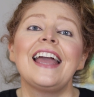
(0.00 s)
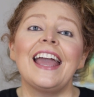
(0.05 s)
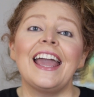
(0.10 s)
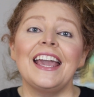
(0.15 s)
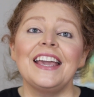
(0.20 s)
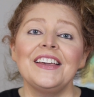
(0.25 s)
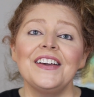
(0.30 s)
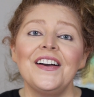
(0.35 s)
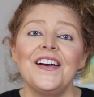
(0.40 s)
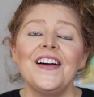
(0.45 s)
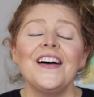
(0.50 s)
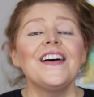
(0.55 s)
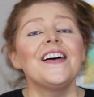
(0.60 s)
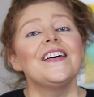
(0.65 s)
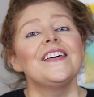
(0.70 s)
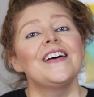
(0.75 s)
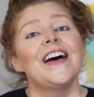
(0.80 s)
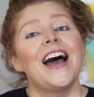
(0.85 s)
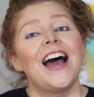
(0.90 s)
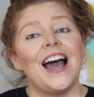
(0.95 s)
Hey
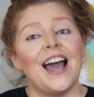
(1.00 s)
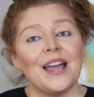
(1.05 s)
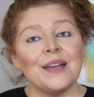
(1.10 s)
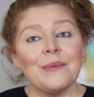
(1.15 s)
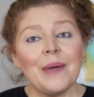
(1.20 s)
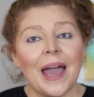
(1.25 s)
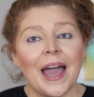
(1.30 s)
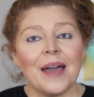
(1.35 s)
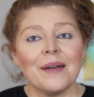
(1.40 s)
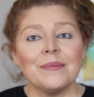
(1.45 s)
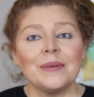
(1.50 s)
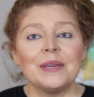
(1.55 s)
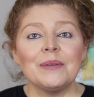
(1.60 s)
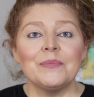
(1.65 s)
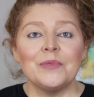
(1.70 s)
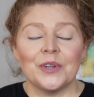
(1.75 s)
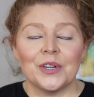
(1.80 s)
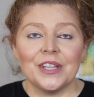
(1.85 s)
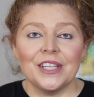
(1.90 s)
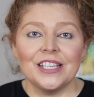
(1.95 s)
y'all, I'm
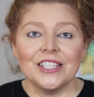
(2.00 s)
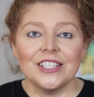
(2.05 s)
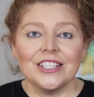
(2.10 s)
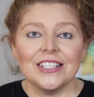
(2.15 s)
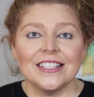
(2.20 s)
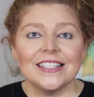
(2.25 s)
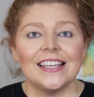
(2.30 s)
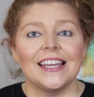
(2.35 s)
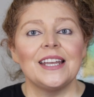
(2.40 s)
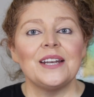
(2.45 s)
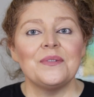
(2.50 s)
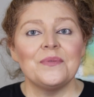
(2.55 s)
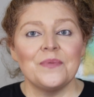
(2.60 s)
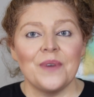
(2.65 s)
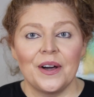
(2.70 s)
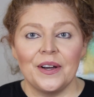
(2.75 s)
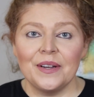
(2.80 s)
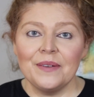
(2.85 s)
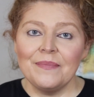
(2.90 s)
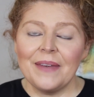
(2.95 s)
Abby, More Than Just Skin, and
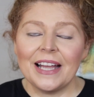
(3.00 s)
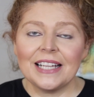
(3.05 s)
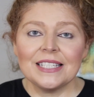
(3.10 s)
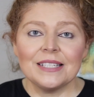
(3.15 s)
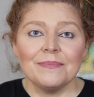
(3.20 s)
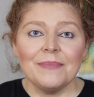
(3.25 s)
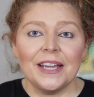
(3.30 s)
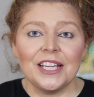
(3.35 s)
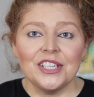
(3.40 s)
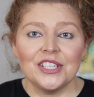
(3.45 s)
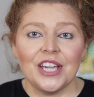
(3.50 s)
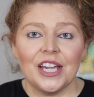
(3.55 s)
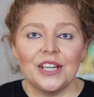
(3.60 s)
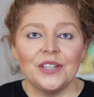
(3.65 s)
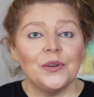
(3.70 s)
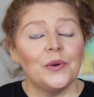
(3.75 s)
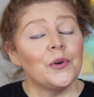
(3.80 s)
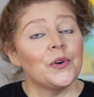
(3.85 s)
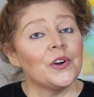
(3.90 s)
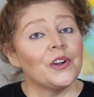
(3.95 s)
welcome back to my
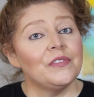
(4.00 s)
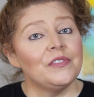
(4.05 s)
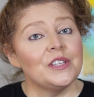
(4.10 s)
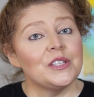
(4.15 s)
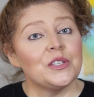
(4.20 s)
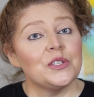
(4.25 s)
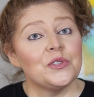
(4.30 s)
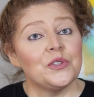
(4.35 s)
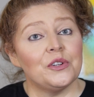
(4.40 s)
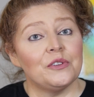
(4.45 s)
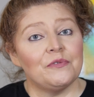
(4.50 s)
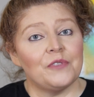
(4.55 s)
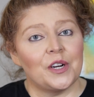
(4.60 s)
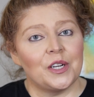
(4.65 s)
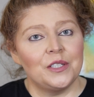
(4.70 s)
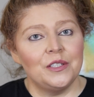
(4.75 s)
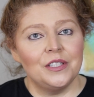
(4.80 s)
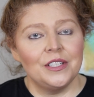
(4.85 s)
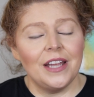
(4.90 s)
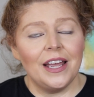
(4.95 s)
channel, or if this is your
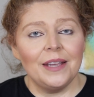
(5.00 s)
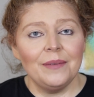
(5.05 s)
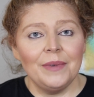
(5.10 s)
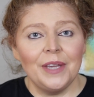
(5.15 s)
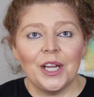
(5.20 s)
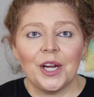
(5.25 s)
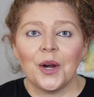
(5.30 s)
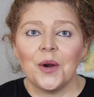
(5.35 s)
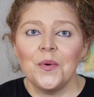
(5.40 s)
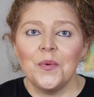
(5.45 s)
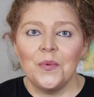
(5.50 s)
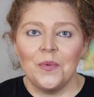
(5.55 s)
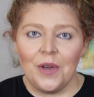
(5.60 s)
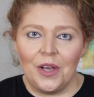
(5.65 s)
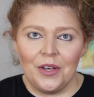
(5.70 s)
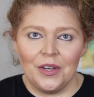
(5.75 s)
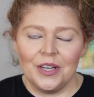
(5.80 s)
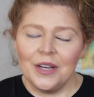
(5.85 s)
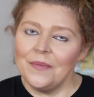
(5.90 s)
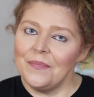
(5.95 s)
first time here,
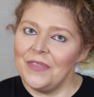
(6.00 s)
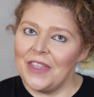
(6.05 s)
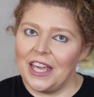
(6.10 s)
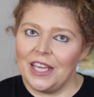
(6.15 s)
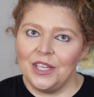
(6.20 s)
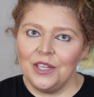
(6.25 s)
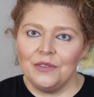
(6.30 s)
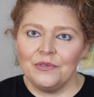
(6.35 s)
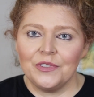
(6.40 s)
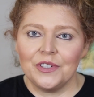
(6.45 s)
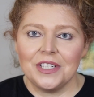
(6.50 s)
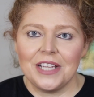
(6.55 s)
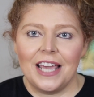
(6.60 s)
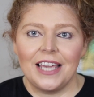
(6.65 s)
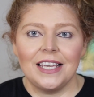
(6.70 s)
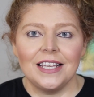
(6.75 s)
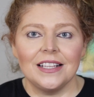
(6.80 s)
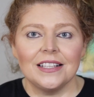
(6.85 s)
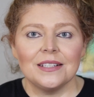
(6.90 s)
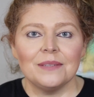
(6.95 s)
welcome. Thank you for
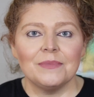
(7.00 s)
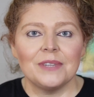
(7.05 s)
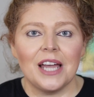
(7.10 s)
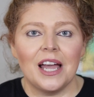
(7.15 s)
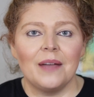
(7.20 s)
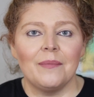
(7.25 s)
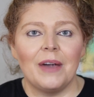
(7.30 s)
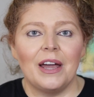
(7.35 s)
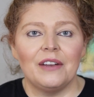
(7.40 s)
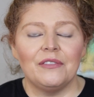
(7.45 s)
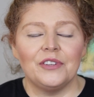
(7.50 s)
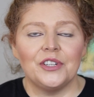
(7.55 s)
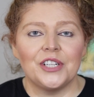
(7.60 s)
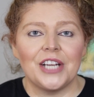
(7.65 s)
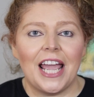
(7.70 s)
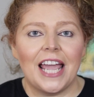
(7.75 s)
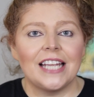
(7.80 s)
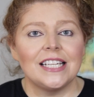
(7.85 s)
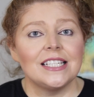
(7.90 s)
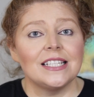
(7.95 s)
taking some time out of your
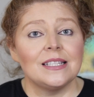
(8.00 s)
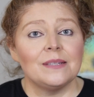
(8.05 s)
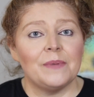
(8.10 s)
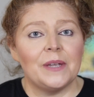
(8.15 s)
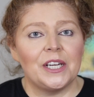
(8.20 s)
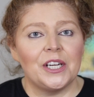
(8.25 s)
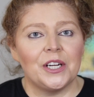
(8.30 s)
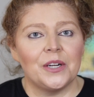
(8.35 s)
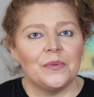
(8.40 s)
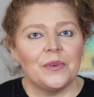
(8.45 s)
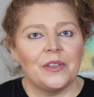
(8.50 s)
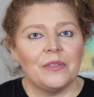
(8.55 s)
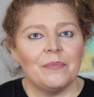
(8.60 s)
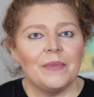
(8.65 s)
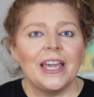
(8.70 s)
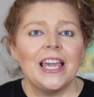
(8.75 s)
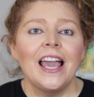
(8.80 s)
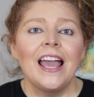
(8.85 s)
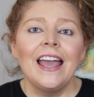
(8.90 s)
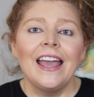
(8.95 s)
day to spend here with
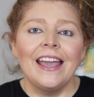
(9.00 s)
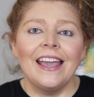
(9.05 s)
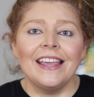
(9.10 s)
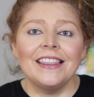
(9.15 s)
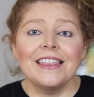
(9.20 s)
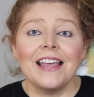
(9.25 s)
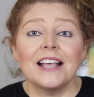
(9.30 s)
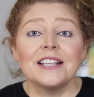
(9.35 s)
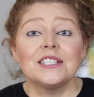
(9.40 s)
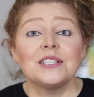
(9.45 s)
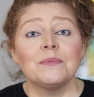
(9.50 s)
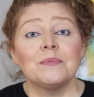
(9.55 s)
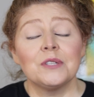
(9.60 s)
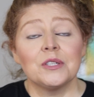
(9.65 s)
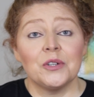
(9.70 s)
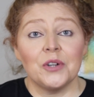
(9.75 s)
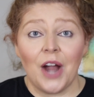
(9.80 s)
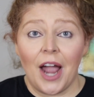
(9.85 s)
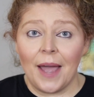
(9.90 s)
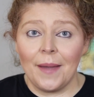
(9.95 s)
me. Hit that
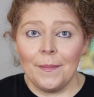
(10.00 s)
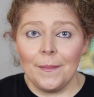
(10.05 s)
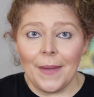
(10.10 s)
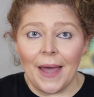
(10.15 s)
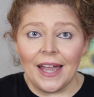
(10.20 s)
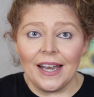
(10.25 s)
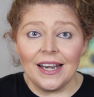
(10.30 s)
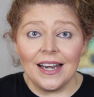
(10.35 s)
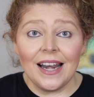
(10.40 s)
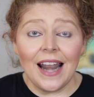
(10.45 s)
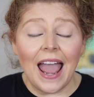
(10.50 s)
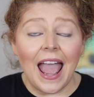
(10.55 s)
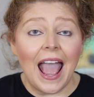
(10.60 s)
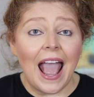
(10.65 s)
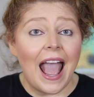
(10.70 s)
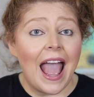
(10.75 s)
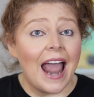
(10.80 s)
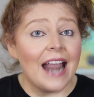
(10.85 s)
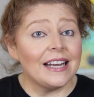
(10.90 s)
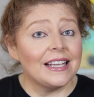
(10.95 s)
subscribe button
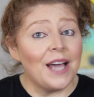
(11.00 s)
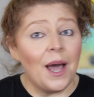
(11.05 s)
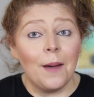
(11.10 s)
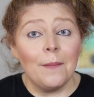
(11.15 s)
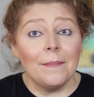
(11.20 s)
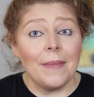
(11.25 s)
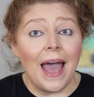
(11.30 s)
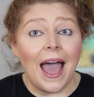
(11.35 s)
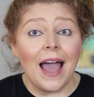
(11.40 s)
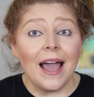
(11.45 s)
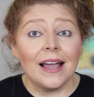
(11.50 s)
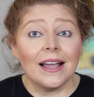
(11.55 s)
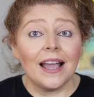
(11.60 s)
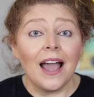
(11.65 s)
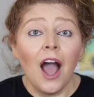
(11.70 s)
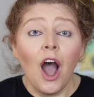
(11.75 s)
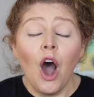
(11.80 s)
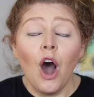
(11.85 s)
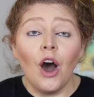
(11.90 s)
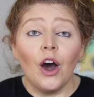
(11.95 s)
and come
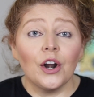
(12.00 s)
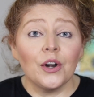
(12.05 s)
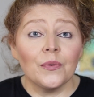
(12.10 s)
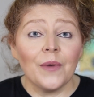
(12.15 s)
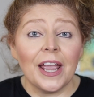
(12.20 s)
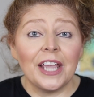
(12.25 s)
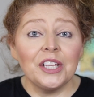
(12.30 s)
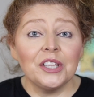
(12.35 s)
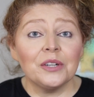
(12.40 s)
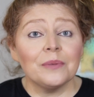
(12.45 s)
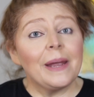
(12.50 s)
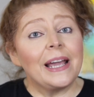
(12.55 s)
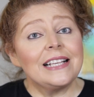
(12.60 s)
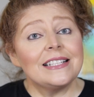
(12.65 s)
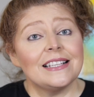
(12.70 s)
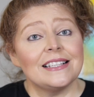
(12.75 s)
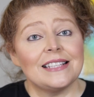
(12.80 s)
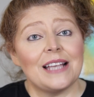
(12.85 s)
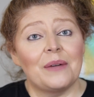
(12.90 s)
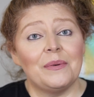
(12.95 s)
back on a regular
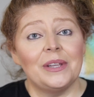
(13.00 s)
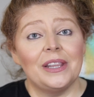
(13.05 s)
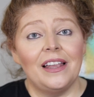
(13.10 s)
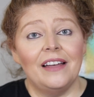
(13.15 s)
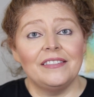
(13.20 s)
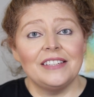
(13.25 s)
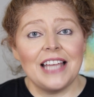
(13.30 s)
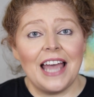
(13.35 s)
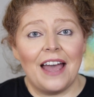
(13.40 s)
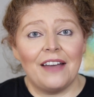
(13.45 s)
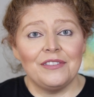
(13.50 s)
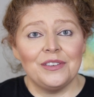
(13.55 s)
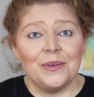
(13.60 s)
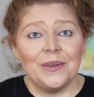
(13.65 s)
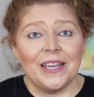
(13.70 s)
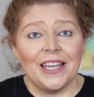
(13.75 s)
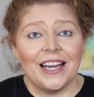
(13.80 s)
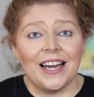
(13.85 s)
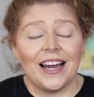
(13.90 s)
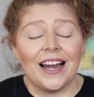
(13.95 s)
basis. I would love to have
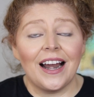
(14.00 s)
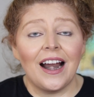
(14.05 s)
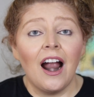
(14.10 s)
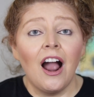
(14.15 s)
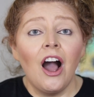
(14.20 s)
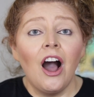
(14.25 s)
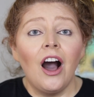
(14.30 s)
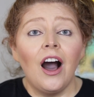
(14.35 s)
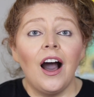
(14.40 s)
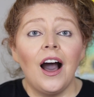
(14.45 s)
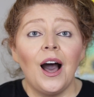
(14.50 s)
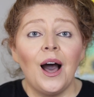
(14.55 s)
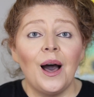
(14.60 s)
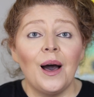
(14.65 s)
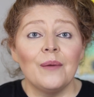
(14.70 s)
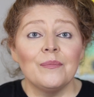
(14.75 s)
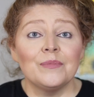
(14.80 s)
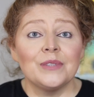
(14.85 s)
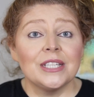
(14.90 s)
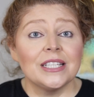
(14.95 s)
you here
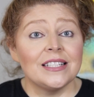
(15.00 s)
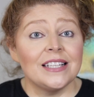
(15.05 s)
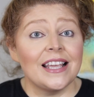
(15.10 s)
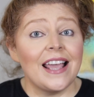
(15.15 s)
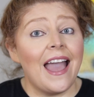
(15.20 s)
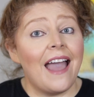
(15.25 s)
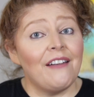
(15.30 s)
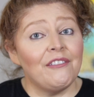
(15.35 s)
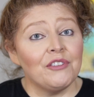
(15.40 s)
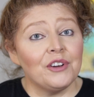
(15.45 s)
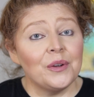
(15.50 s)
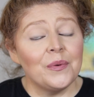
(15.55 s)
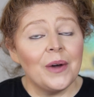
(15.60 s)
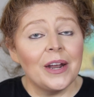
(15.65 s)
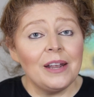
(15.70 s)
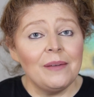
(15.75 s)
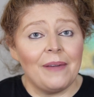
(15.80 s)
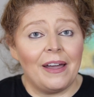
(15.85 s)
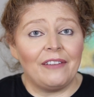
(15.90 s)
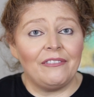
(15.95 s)
to see every
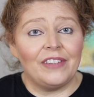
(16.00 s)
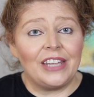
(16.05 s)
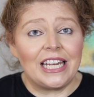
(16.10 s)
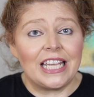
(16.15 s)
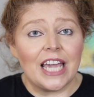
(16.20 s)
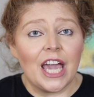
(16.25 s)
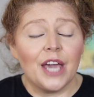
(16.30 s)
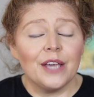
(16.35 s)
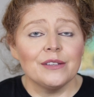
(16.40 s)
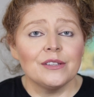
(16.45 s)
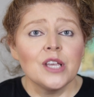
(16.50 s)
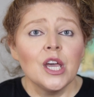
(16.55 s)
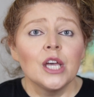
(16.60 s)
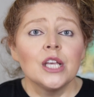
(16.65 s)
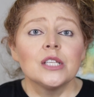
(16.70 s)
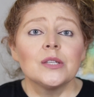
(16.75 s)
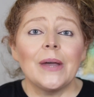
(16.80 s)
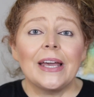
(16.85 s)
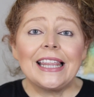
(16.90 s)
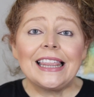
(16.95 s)
one of my videos.
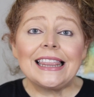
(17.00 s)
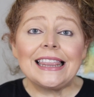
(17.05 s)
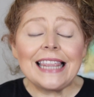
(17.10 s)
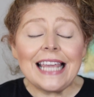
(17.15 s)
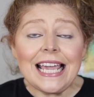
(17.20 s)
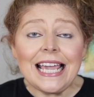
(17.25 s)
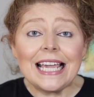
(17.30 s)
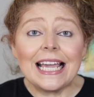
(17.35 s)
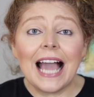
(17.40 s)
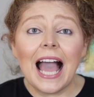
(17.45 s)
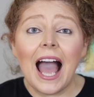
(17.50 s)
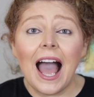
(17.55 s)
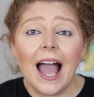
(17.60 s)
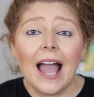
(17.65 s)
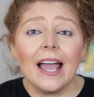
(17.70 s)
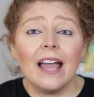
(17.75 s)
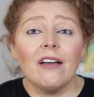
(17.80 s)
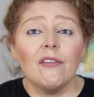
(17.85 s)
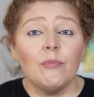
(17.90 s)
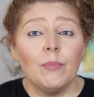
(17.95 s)
So I think
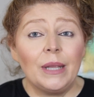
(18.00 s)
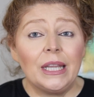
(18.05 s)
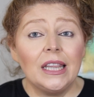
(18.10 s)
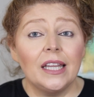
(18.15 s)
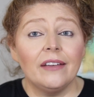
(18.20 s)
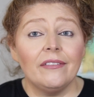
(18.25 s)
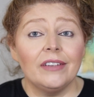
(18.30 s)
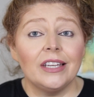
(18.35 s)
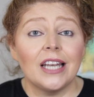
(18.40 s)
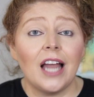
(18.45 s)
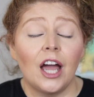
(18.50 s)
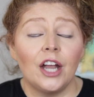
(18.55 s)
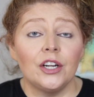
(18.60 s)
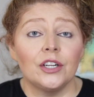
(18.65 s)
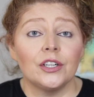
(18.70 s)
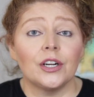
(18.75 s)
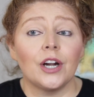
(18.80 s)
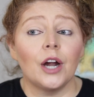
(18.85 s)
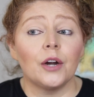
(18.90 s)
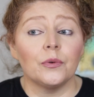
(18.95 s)
I have been living
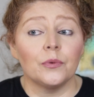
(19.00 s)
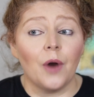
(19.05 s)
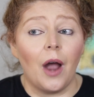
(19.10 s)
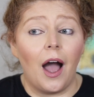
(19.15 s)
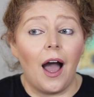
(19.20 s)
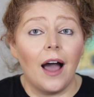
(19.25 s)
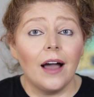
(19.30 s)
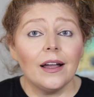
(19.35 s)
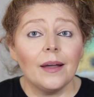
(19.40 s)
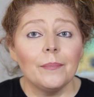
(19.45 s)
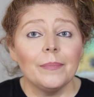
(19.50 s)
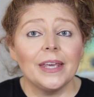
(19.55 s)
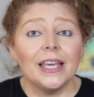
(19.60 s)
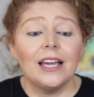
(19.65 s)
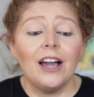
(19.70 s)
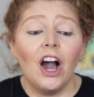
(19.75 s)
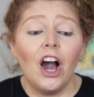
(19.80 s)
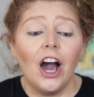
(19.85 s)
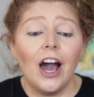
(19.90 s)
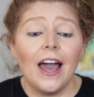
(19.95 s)
under a rock
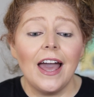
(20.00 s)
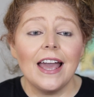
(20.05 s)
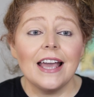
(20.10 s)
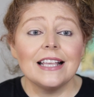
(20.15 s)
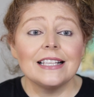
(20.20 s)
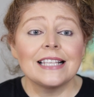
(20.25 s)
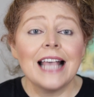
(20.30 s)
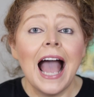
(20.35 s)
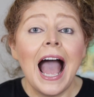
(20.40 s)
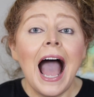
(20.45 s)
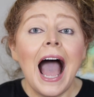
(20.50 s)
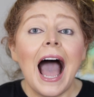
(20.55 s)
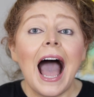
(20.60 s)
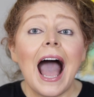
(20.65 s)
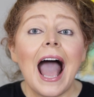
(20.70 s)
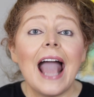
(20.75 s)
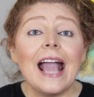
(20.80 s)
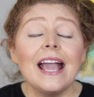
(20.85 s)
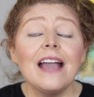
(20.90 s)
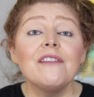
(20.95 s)
because
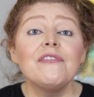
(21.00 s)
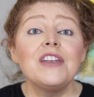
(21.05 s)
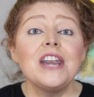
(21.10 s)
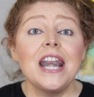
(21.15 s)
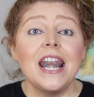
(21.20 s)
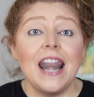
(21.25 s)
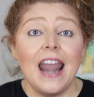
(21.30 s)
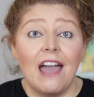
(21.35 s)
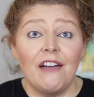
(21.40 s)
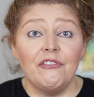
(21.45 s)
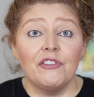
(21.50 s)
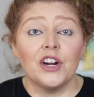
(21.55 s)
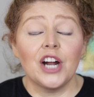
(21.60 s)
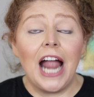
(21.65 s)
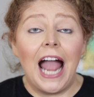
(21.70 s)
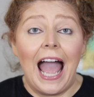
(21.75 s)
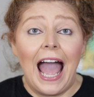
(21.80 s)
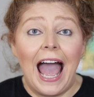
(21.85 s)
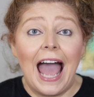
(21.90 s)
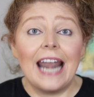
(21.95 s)
I have
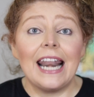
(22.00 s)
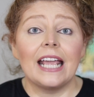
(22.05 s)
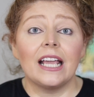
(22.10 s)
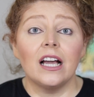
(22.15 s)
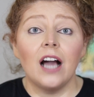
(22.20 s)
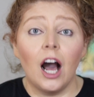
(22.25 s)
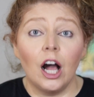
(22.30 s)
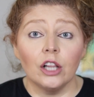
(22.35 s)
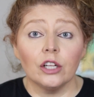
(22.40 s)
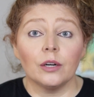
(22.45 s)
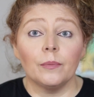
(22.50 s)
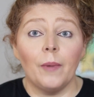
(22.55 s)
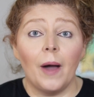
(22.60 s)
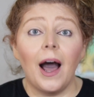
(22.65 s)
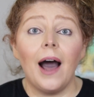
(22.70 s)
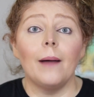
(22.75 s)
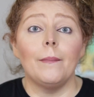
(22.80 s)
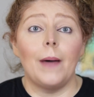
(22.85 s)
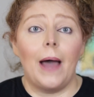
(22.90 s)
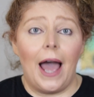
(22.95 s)
never had a
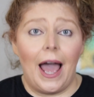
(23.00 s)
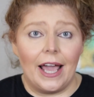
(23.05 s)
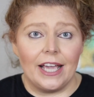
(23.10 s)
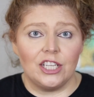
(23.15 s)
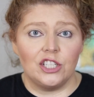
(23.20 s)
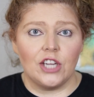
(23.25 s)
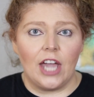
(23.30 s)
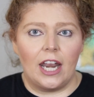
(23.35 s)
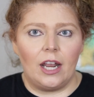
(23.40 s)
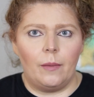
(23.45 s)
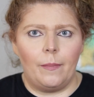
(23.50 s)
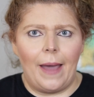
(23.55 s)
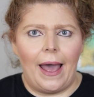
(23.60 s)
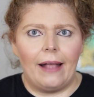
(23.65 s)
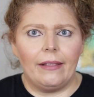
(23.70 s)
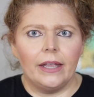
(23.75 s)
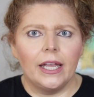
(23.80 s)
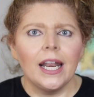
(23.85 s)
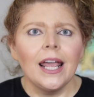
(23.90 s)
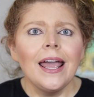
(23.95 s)
Colourpop eyeshadow
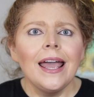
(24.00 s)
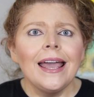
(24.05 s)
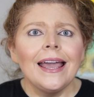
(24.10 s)
palette.